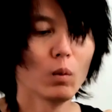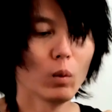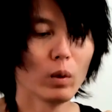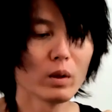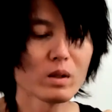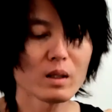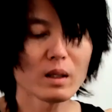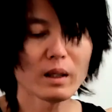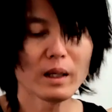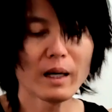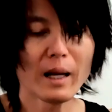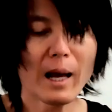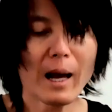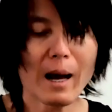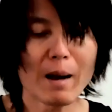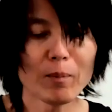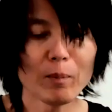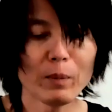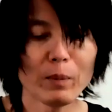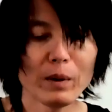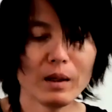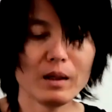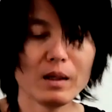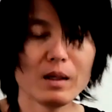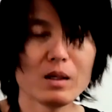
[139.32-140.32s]
what's going to
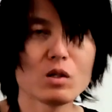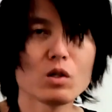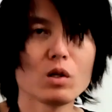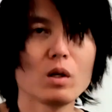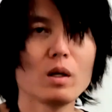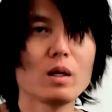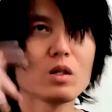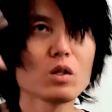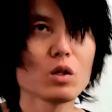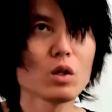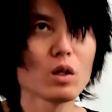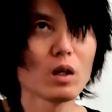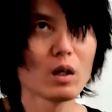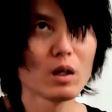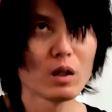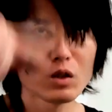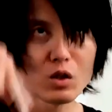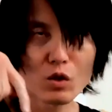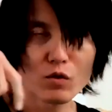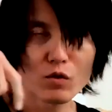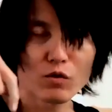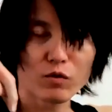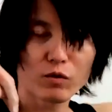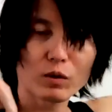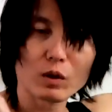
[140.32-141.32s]
happen is it's going to
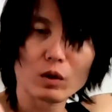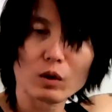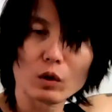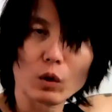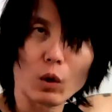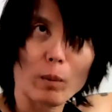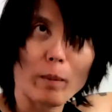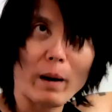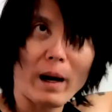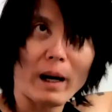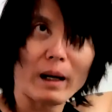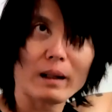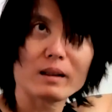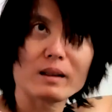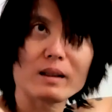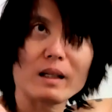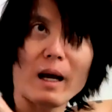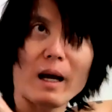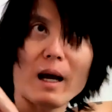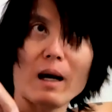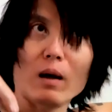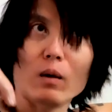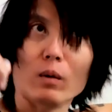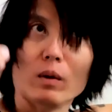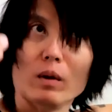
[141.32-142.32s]
just go back
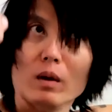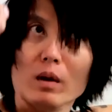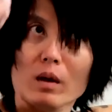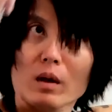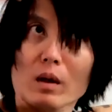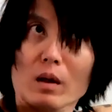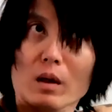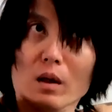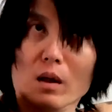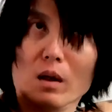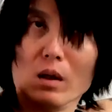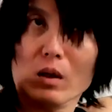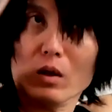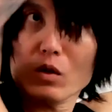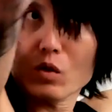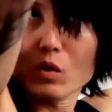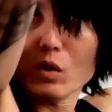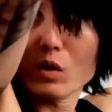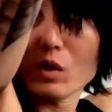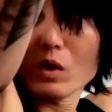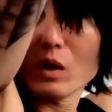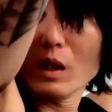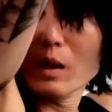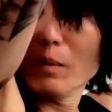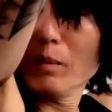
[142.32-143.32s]
down. So
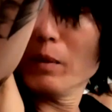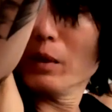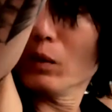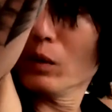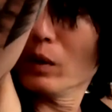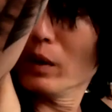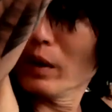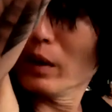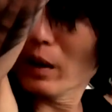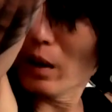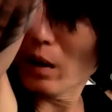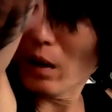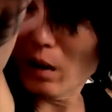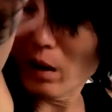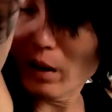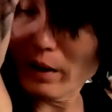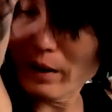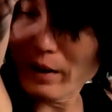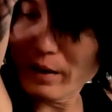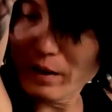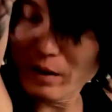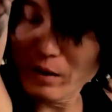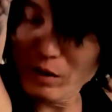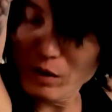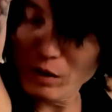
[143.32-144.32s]
it's going to be really
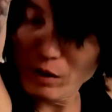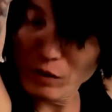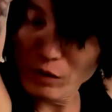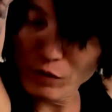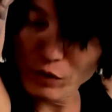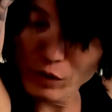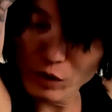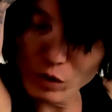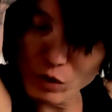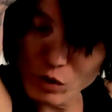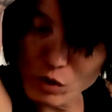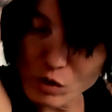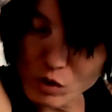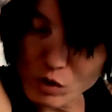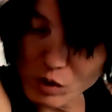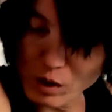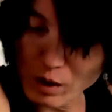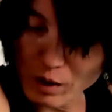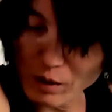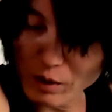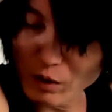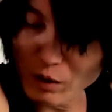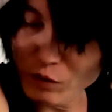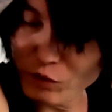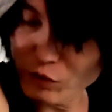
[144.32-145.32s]
hard if you use
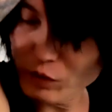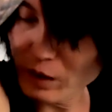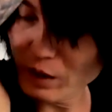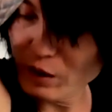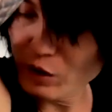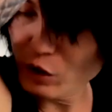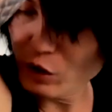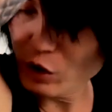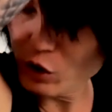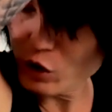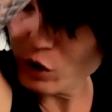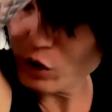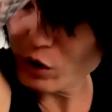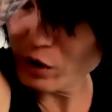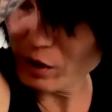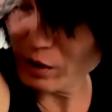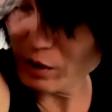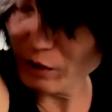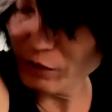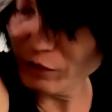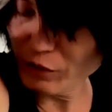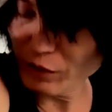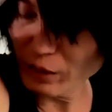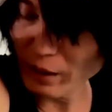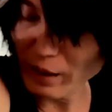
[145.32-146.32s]
conditioner,
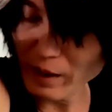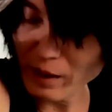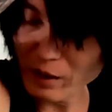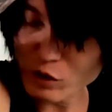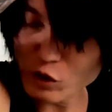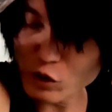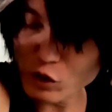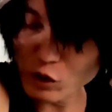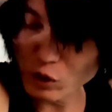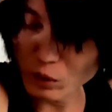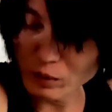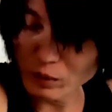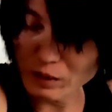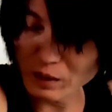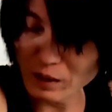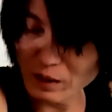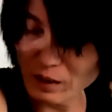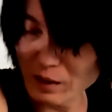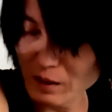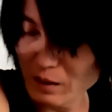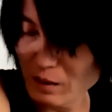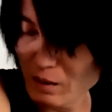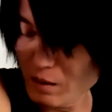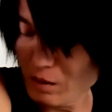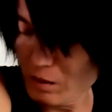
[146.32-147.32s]
if your hair is too
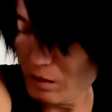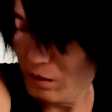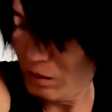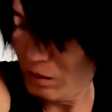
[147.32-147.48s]
clean.